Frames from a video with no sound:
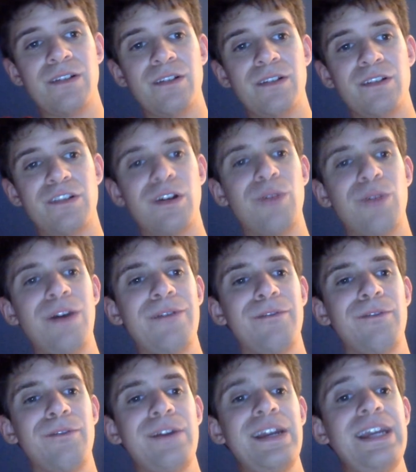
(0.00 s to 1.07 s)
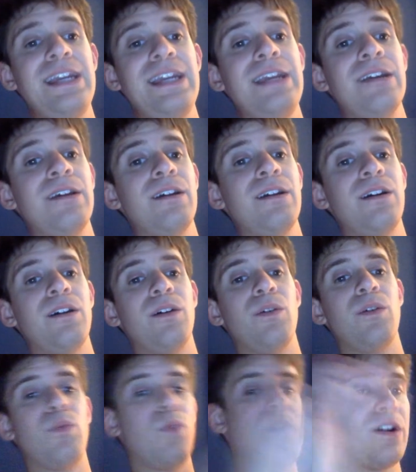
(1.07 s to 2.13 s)
So a referee
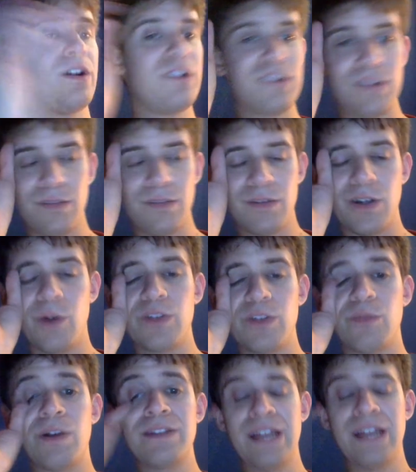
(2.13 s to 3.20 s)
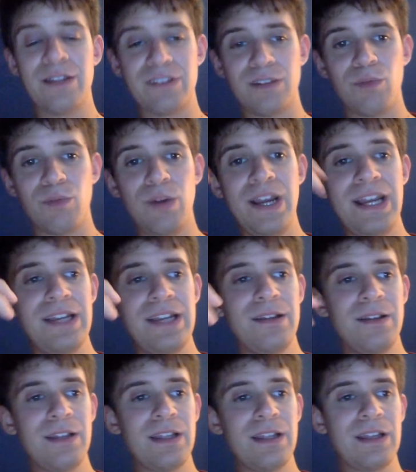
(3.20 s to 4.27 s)
was going to run down to the ring.
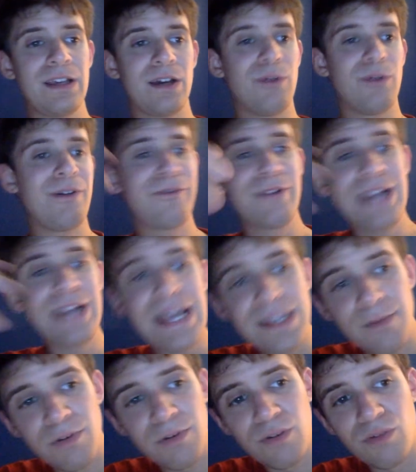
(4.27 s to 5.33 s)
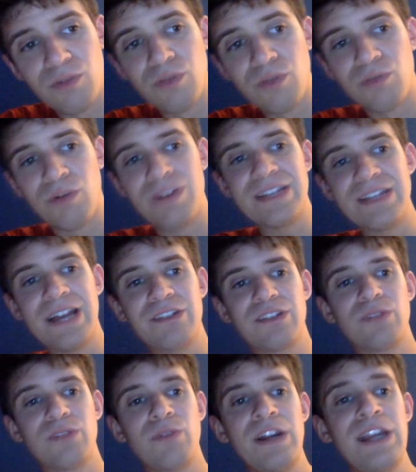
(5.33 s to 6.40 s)
A referee ended up running down to
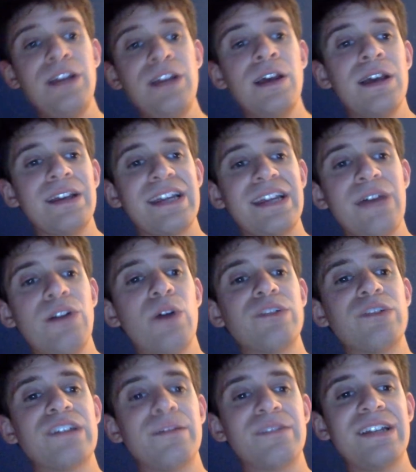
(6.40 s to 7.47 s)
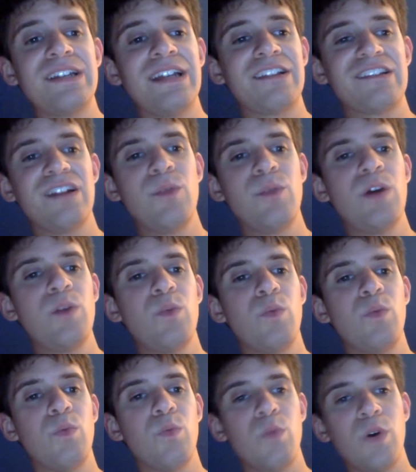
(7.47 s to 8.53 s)
the ring. Kevin Owens ended up saying that
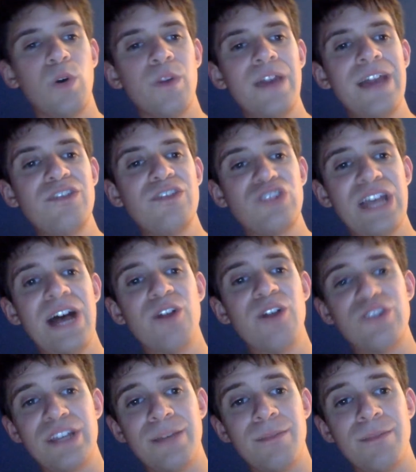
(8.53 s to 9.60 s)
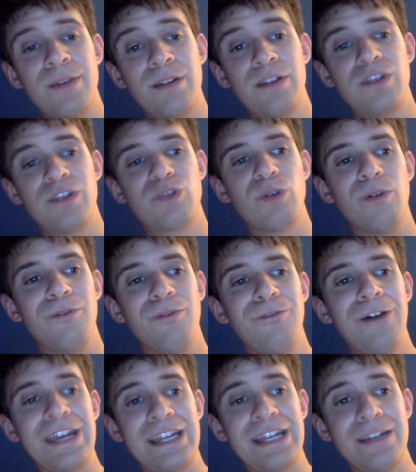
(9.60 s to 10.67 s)
someone will then challenge him to a
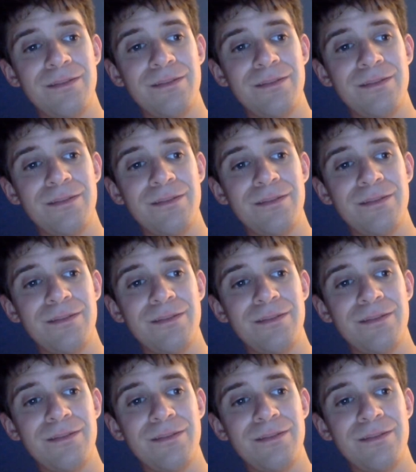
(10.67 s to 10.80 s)
fight.